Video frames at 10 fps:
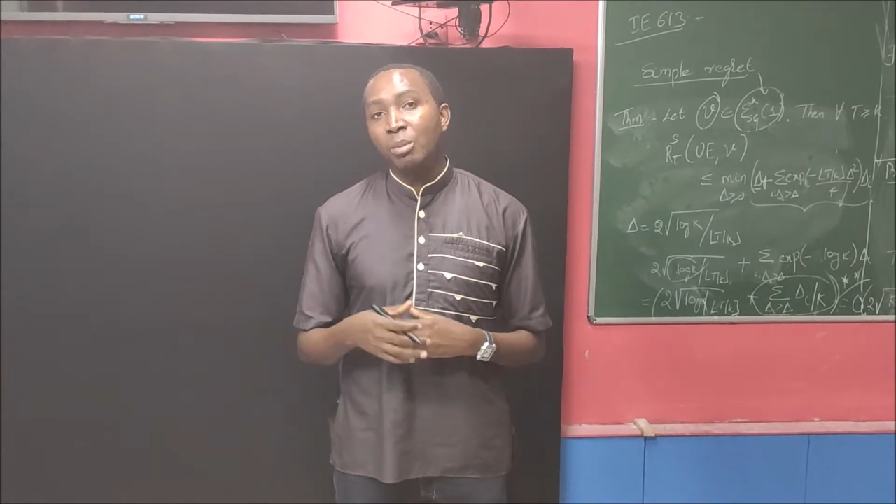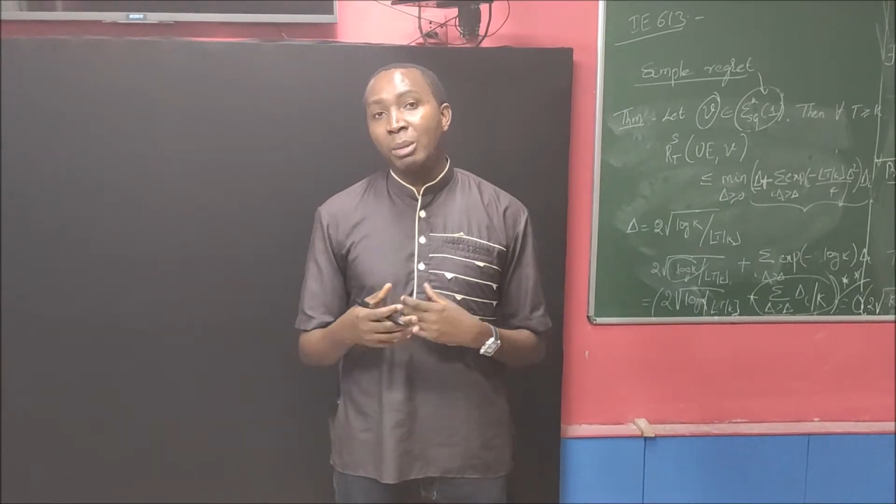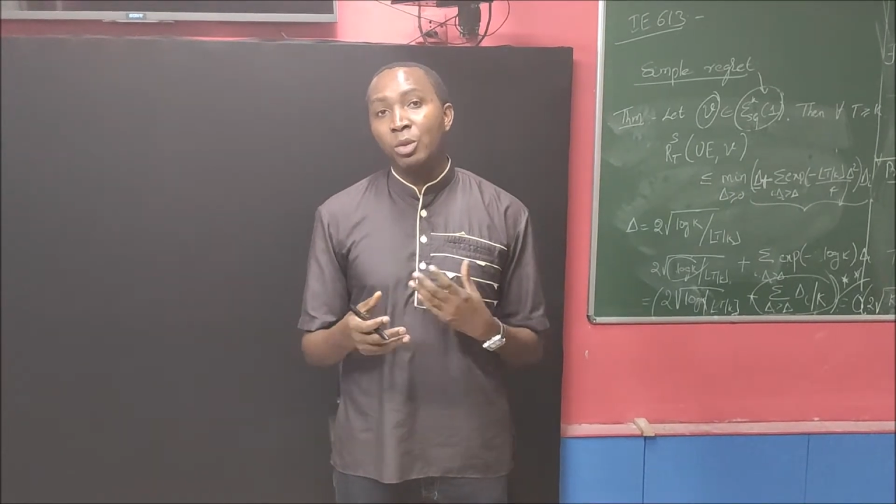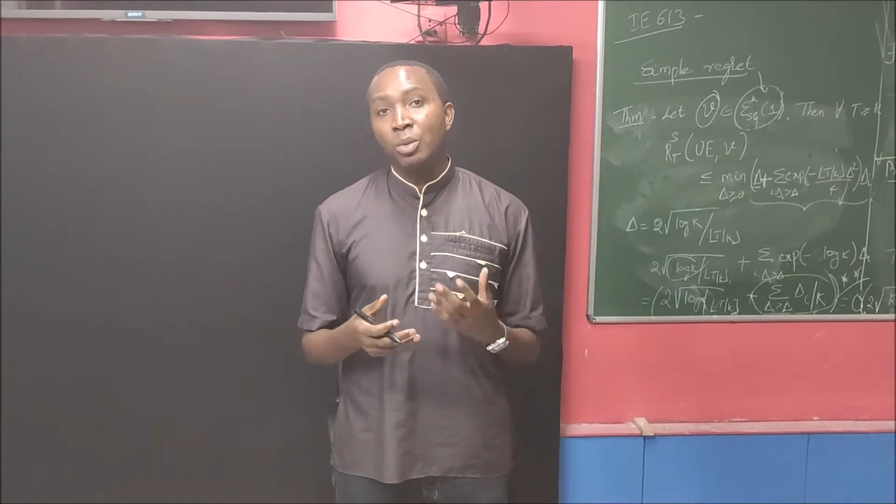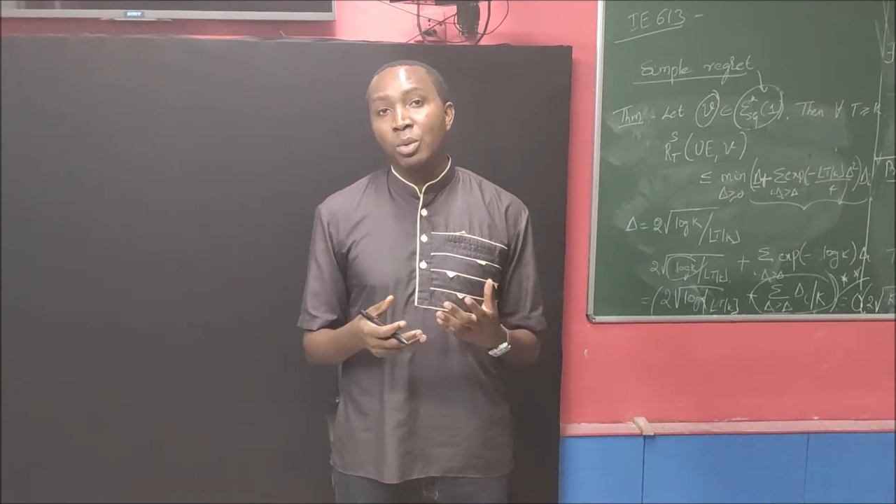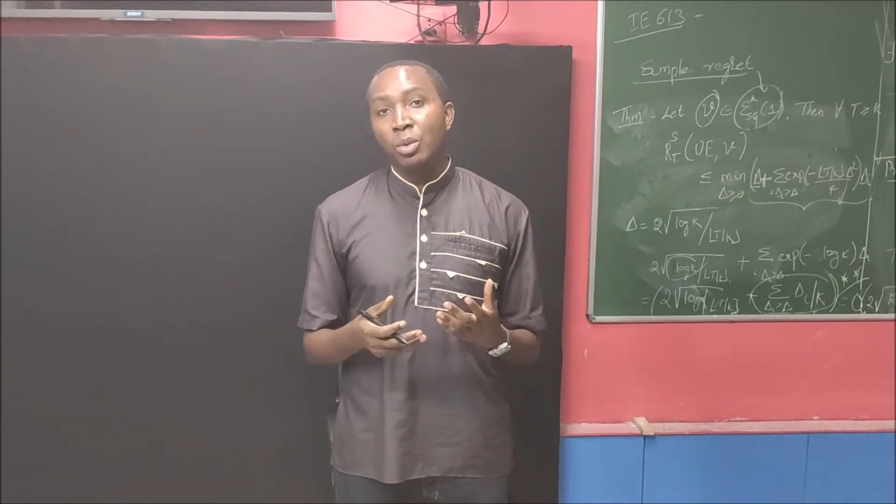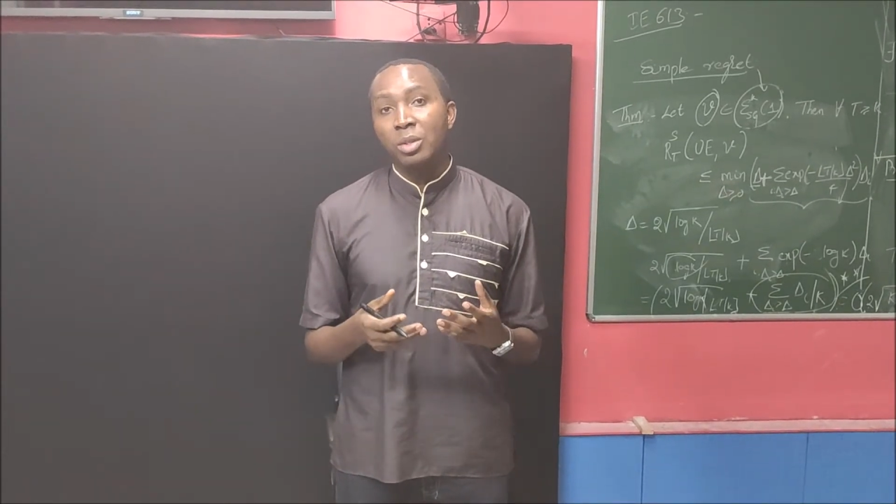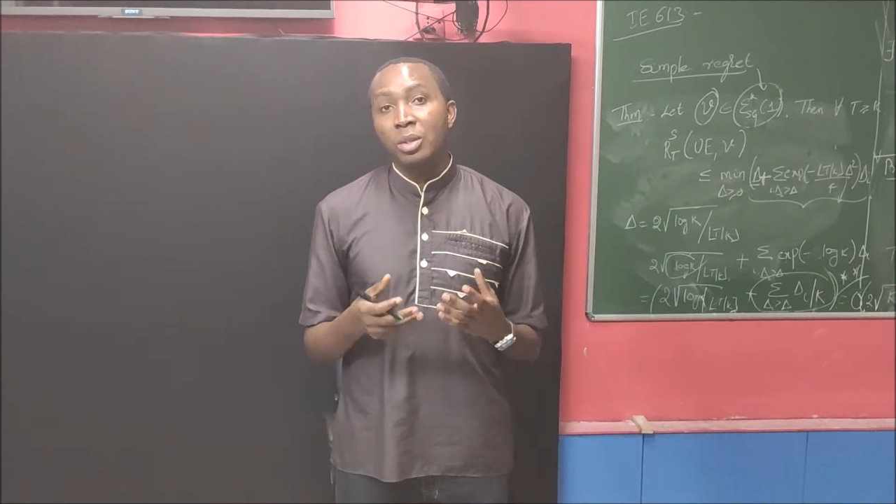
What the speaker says: be able to use